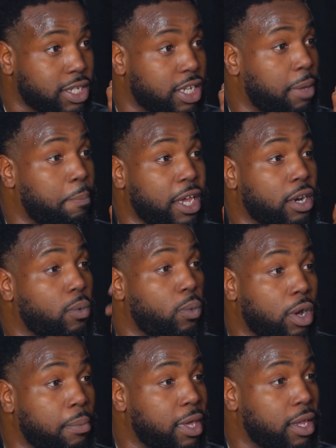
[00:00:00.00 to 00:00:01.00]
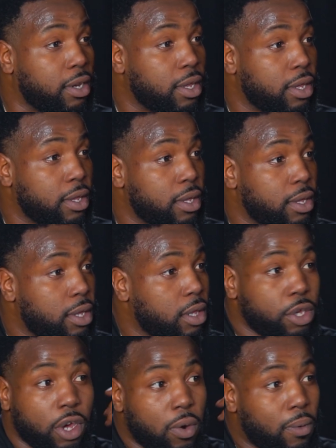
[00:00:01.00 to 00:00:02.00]
And then being a woman,
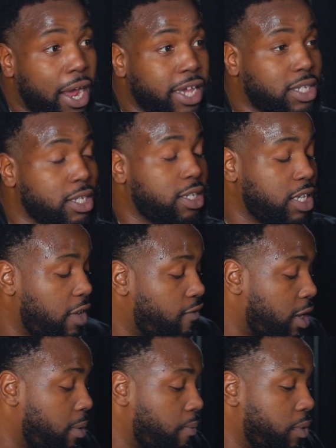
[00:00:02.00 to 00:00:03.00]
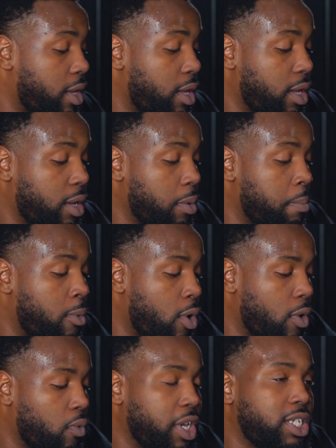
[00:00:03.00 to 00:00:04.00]
your rights is even
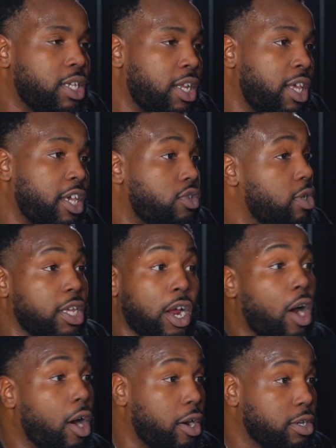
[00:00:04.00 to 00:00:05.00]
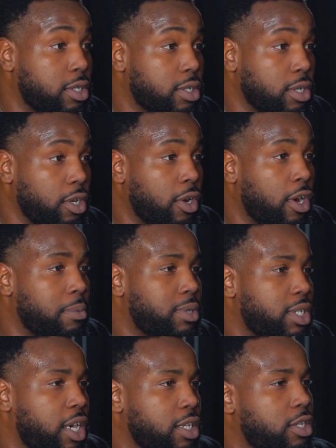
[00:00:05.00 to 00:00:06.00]
more recent in history than ours. You know what I'm
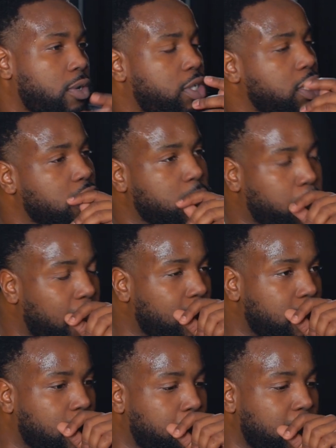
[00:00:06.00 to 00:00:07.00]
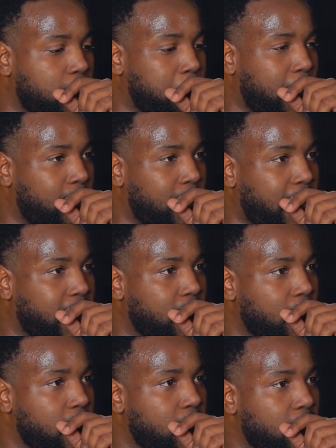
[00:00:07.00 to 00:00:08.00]
saying? So just explain a little bit about like
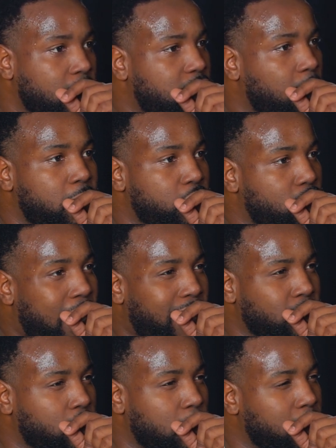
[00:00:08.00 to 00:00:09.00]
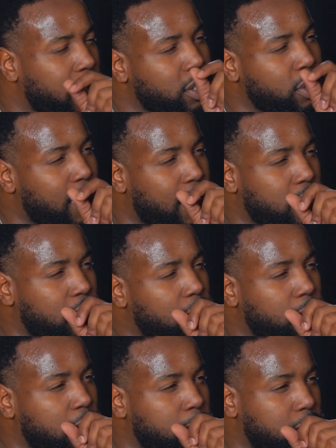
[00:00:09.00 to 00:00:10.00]
some of the trials and tribulations you had to deal
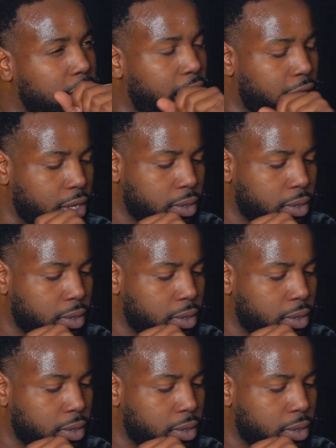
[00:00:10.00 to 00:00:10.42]
with that.